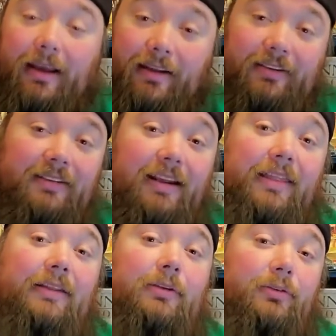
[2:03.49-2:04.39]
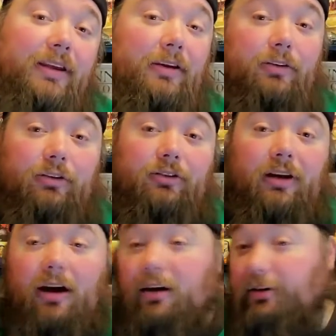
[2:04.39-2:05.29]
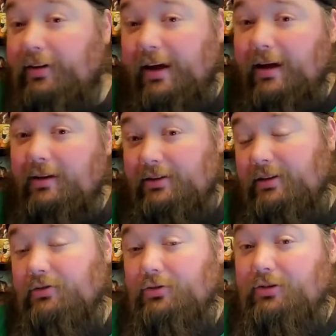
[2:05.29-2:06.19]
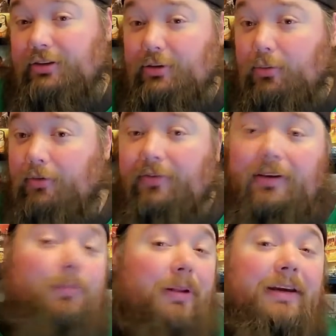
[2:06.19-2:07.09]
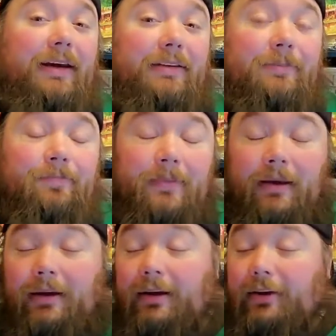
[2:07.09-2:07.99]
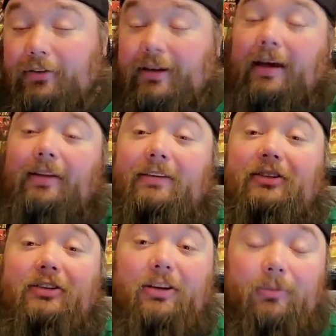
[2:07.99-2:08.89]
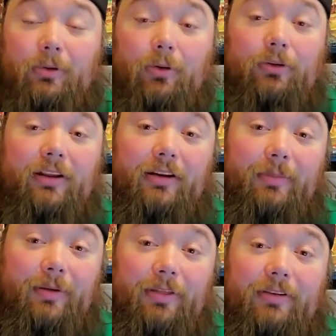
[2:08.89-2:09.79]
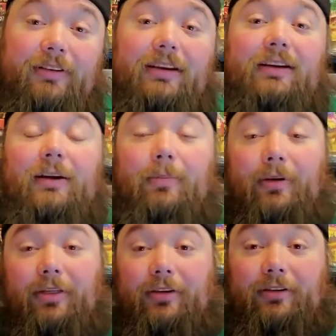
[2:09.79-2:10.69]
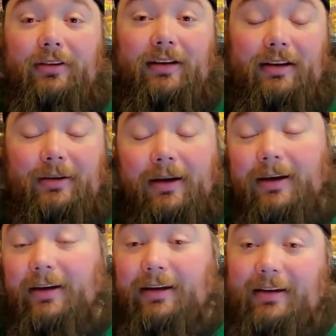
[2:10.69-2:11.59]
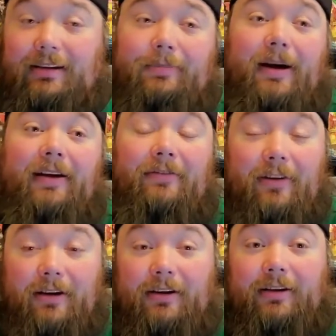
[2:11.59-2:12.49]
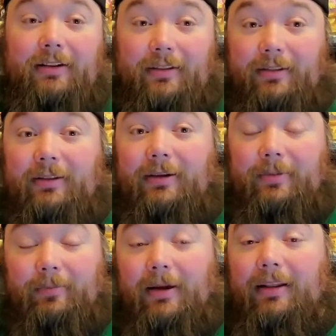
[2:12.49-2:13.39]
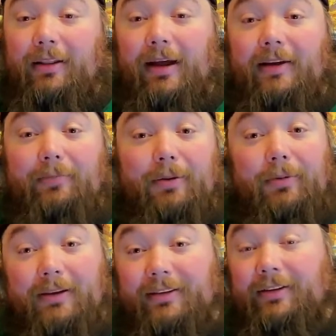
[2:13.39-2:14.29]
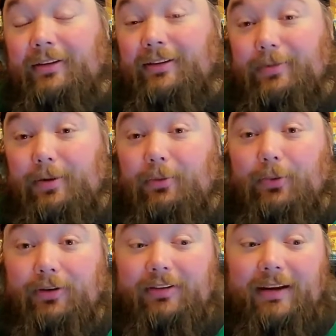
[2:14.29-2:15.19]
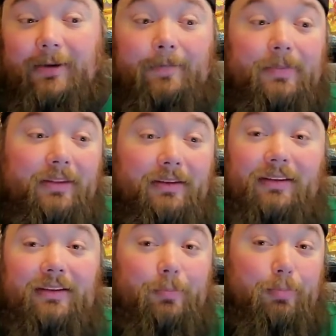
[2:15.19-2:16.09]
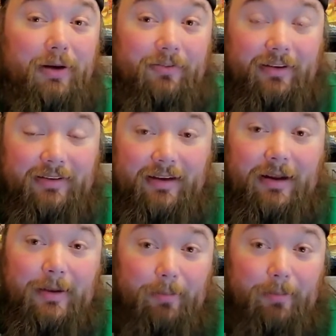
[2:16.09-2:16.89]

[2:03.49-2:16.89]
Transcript: It's just I think those characters aren't as interesting or fun to play as. So yeah, let's just go to number 13. Number 13 is by far a lot of people consider this to be the worst set. This is the Buffy set.